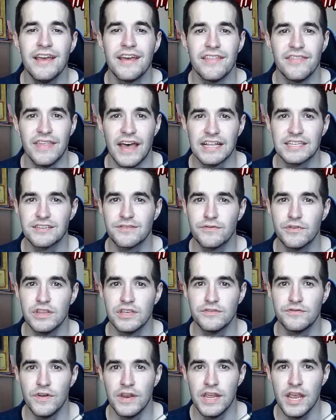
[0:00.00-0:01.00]
And that's it for
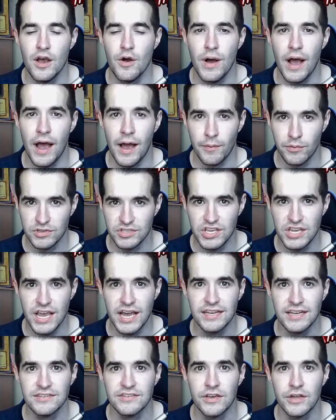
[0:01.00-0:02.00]
this video. I will see you
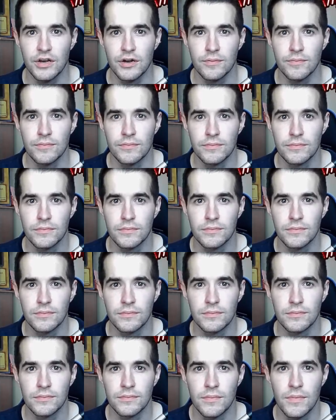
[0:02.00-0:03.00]
guys later.
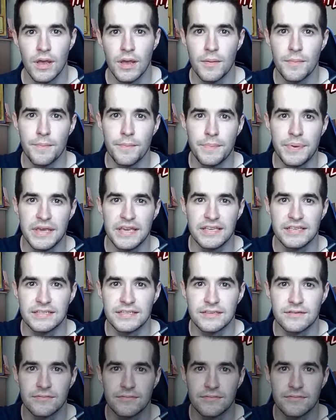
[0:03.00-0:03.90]
Peace.